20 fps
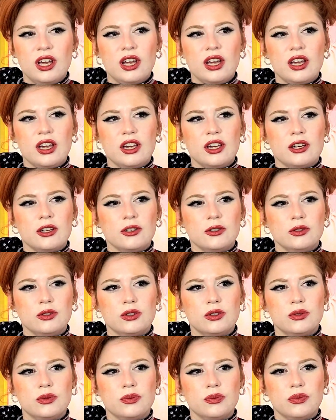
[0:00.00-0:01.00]

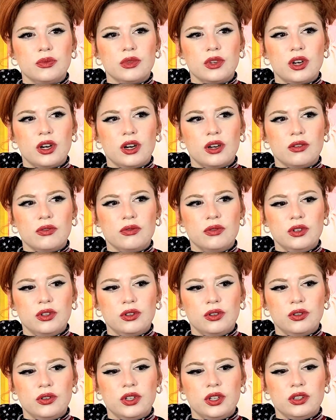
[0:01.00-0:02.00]
and I
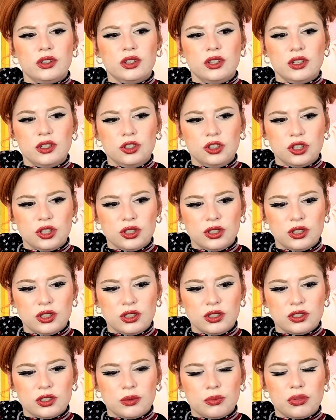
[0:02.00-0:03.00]
feel that the
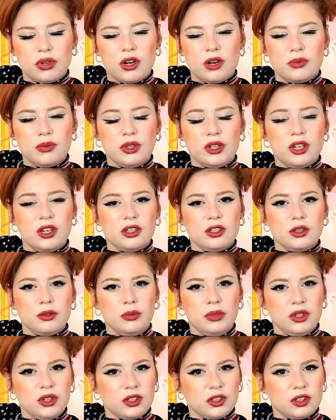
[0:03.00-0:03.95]
agendas and propaganda being